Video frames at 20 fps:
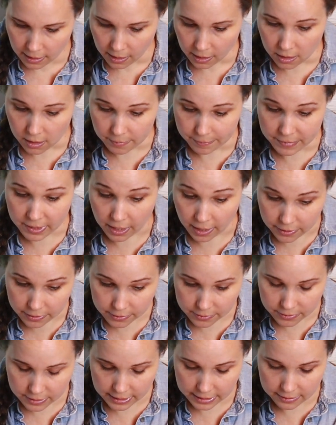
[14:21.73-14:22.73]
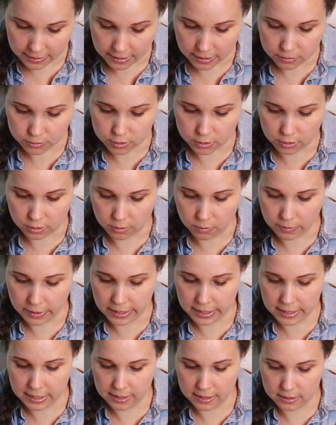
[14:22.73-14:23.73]
The other thing that I'll do
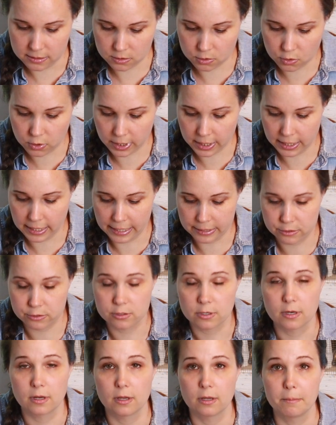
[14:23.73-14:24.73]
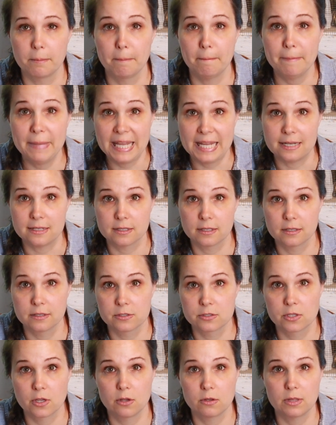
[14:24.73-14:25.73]
is cook an extra meat.
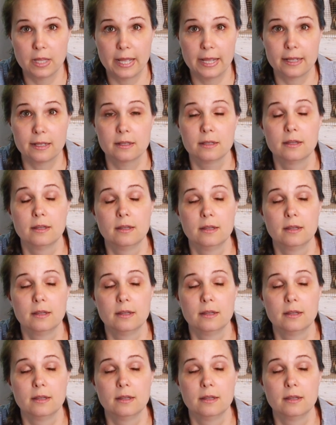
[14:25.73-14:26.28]
So like